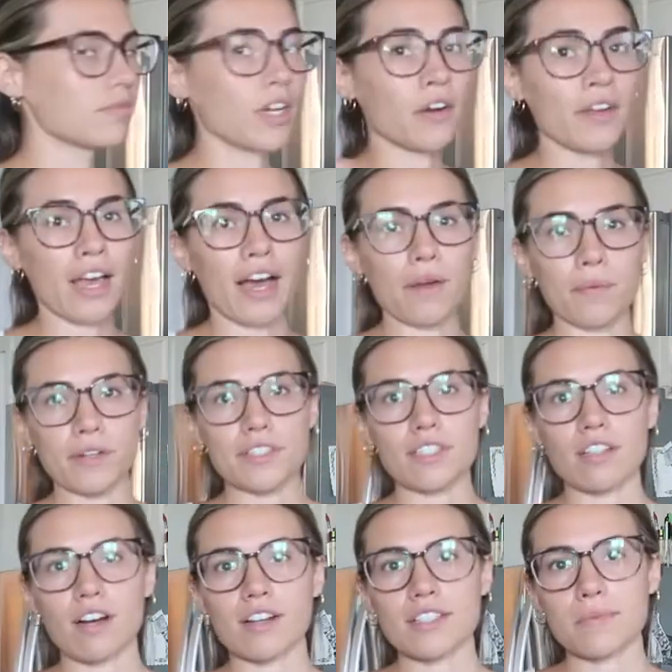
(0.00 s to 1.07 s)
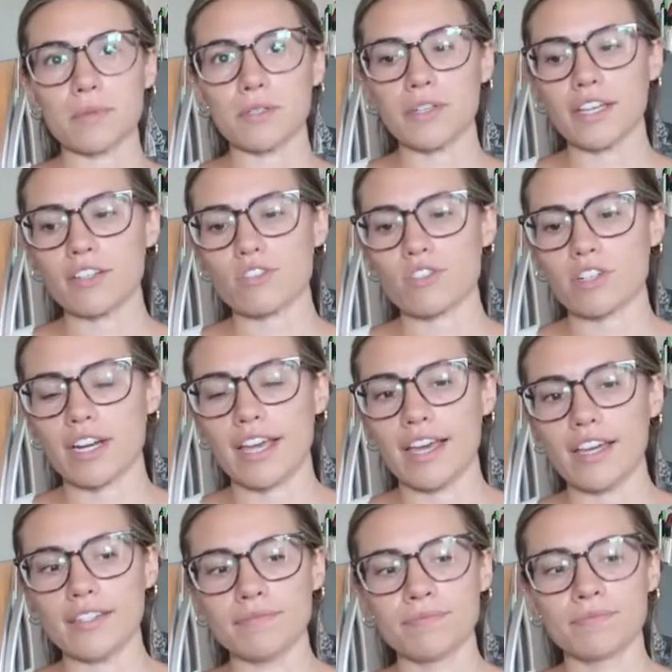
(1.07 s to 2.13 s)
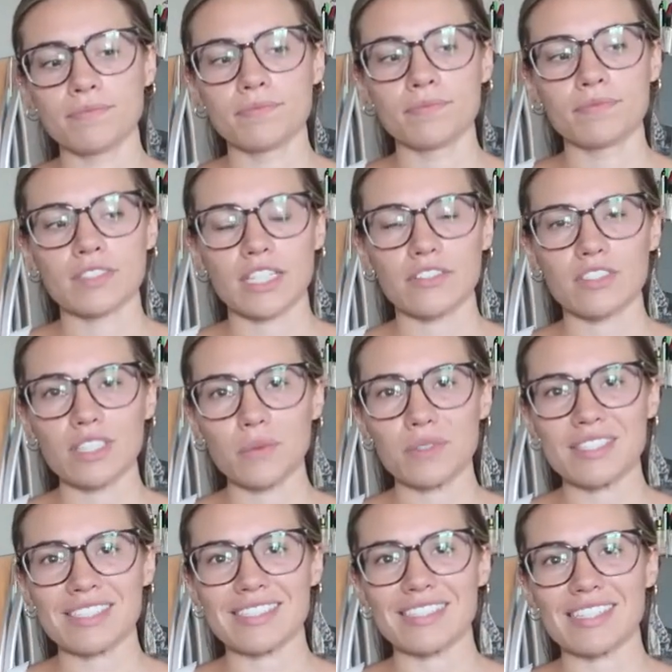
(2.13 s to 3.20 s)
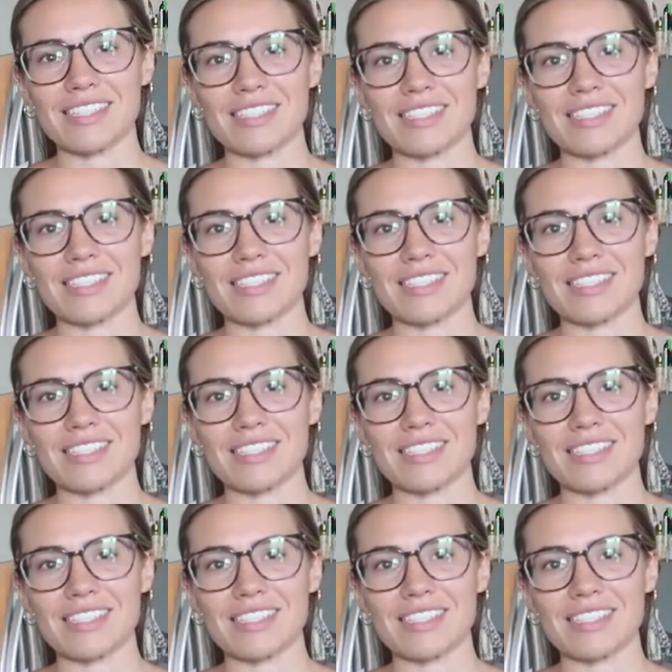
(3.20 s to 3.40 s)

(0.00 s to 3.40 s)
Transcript: oh yeah I worked in the hospital yesterday really wasn't